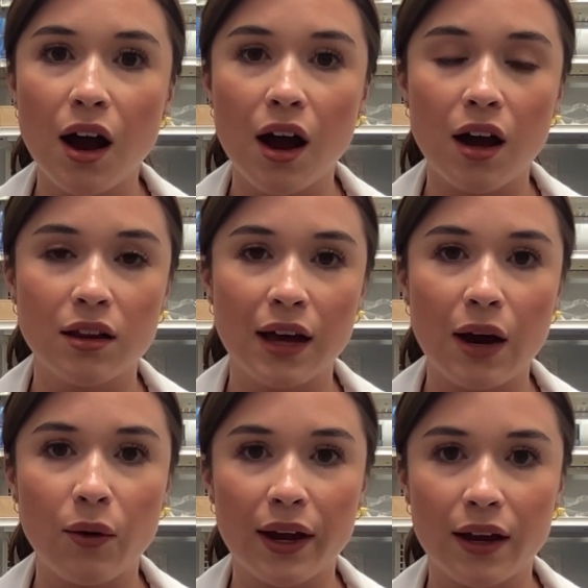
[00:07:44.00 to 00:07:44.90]

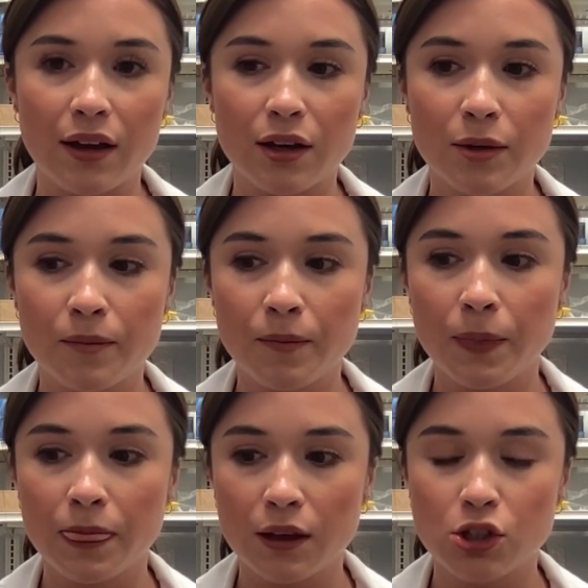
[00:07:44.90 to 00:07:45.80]
allowing
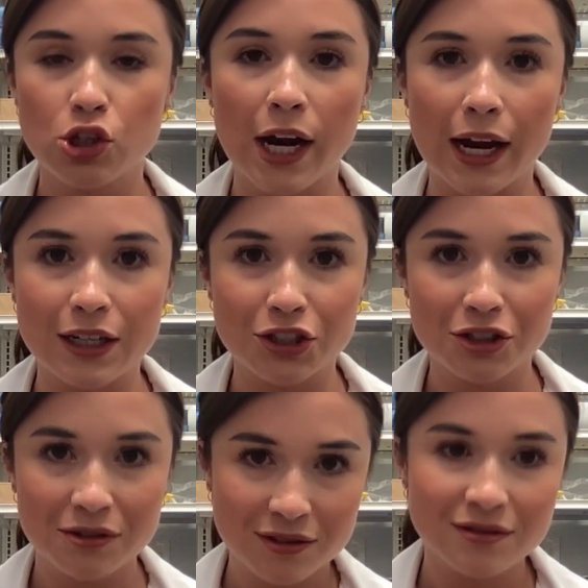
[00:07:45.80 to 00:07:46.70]
trash
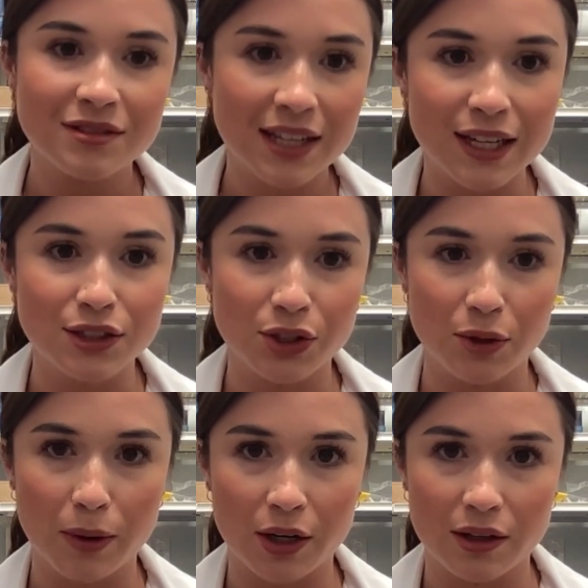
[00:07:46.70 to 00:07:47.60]
into your
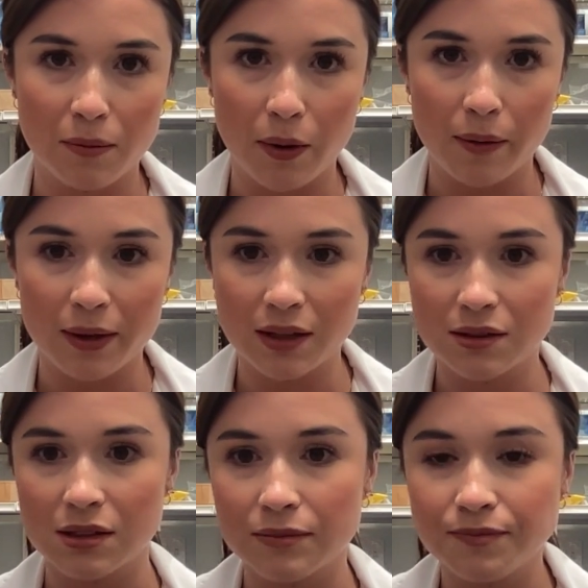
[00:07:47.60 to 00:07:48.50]
body
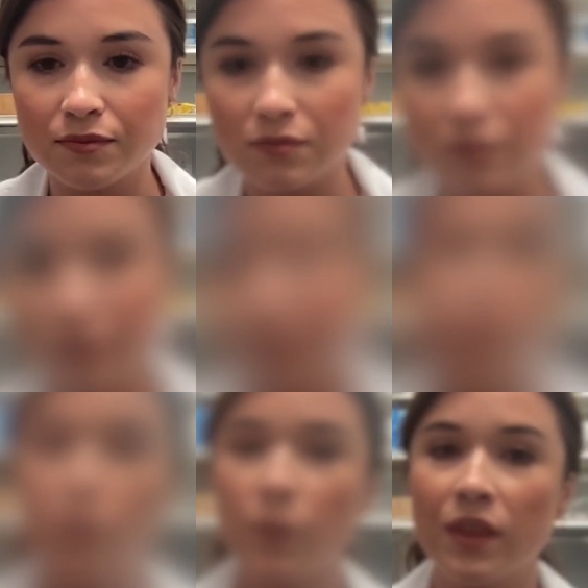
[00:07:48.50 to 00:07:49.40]
compartments.
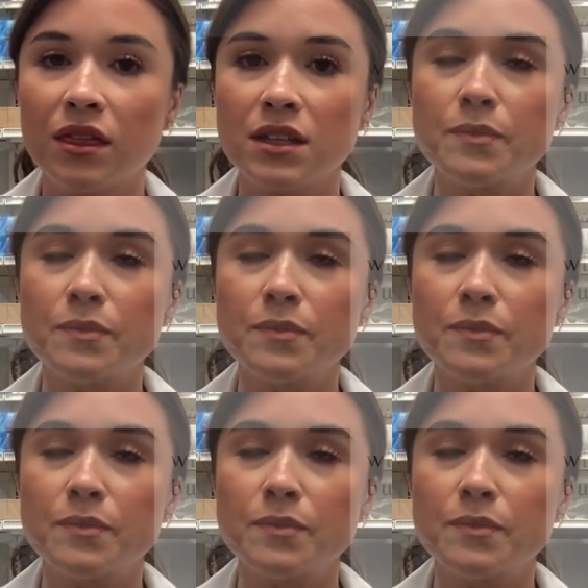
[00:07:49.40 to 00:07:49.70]
And when this